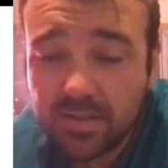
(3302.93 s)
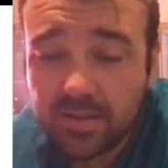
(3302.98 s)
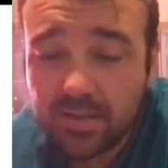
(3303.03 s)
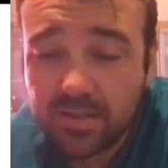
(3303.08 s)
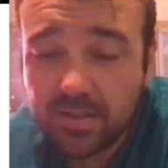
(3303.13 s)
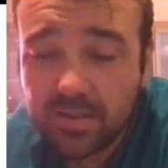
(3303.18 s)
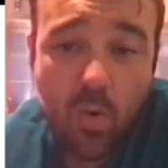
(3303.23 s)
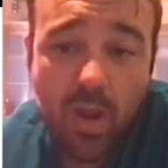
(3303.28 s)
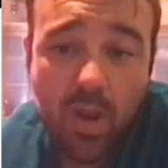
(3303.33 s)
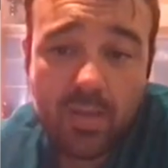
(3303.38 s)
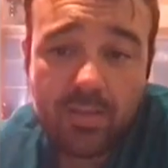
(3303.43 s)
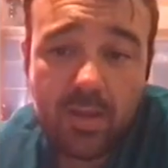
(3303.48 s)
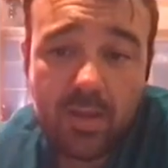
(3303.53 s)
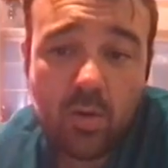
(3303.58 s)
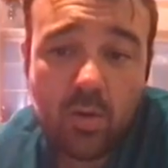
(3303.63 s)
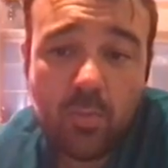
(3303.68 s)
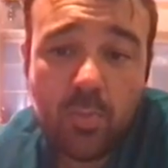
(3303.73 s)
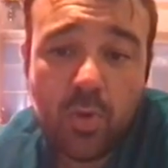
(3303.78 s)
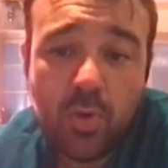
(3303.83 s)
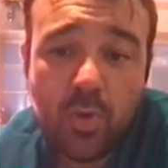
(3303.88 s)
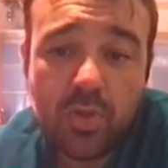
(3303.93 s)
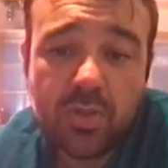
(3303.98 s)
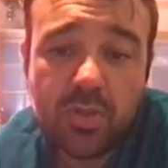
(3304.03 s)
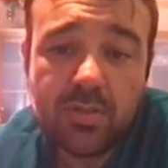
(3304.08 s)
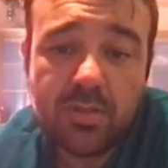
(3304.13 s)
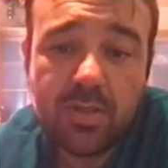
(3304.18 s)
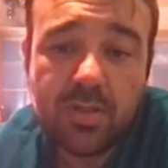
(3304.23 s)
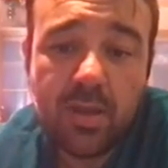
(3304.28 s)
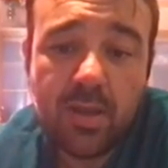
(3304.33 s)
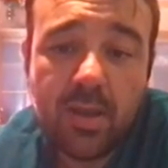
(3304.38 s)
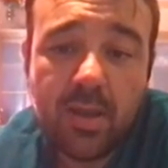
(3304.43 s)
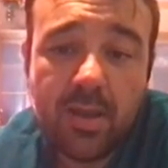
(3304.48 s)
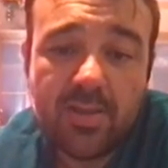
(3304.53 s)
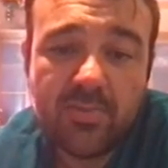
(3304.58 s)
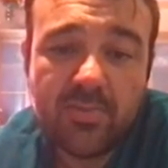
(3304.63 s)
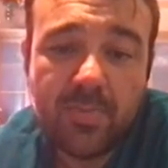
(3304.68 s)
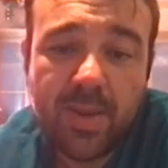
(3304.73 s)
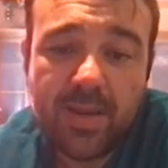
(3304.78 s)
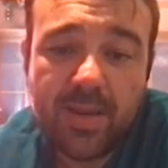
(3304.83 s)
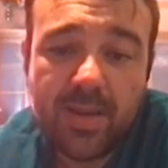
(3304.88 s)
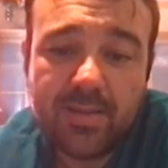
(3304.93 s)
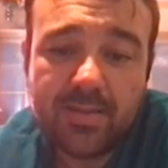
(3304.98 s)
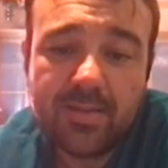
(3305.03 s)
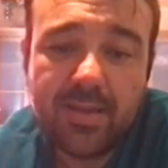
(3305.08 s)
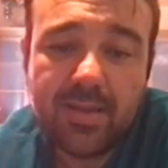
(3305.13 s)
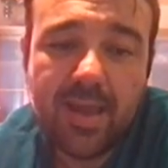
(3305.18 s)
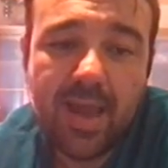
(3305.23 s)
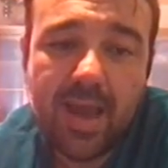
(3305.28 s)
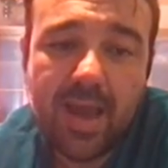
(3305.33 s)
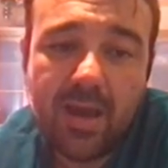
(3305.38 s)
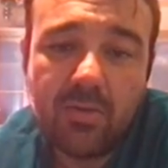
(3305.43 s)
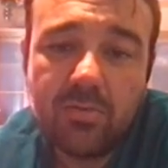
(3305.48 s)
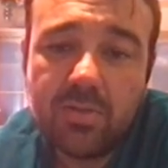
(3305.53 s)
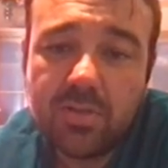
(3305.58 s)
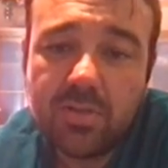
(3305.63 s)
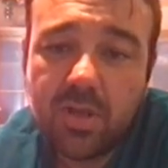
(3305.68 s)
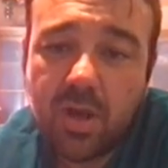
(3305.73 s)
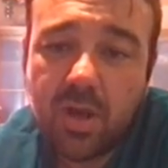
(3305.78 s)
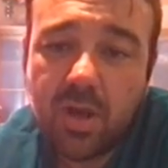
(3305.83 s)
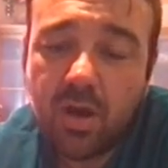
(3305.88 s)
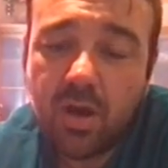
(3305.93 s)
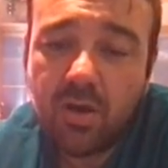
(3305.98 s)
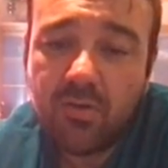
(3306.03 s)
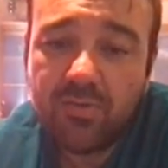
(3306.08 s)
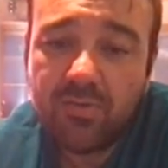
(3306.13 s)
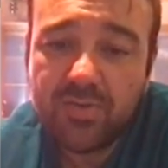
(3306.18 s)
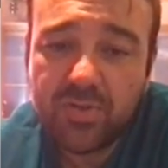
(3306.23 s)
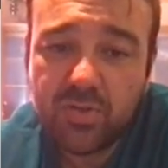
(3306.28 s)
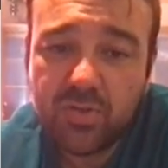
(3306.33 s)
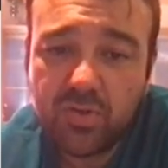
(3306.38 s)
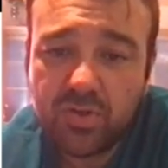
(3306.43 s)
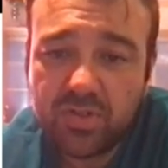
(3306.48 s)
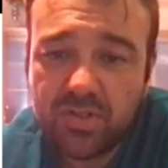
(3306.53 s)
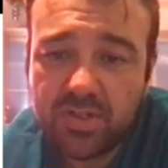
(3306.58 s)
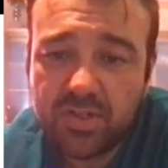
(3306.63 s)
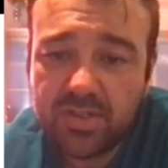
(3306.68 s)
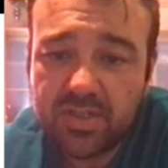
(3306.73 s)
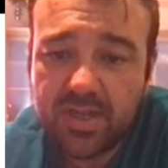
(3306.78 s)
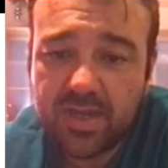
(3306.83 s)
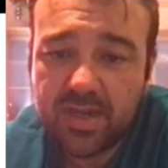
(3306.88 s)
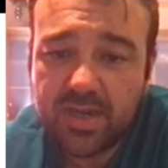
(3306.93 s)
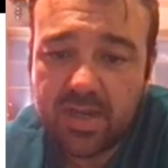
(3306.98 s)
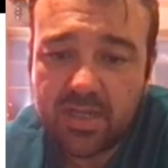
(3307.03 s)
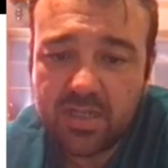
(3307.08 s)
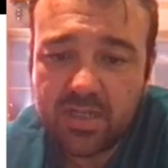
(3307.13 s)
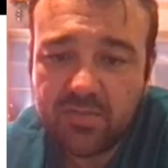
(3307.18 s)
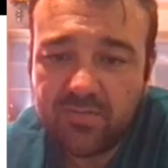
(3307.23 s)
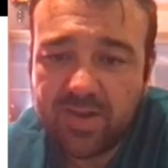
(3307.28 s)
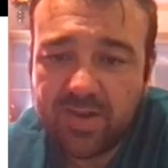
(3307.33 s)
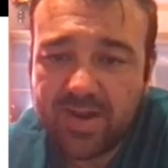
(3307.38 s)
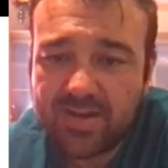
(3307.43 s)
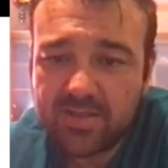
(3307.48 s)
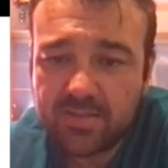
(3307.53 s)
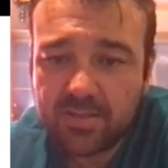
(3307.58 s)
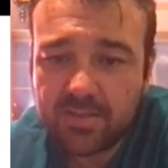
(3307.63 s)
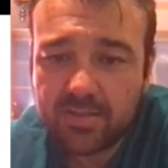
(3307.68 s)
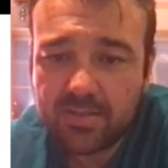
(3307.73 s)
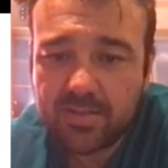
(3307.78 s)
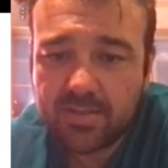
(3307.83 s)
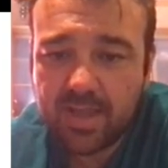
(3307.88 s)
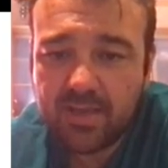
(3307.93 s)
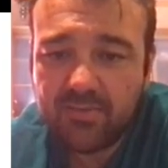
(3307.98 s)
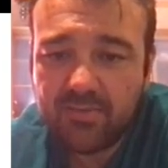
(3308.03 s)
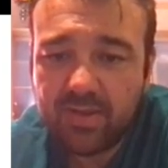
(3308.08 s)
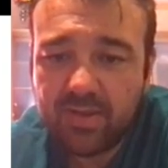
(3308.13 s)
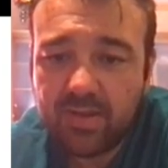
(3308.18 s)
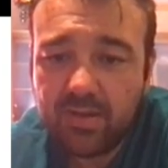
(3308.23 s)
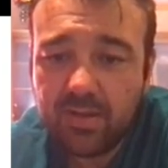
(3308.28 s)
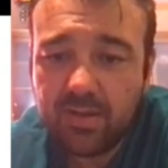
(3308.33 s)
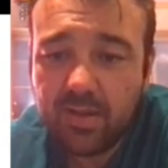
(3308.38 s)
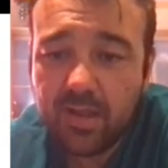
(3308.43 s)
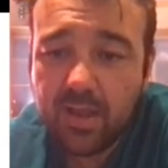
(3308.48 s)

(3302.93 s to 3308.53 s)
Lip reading: We went and computed the expected counts of sources at redshift larger than 7.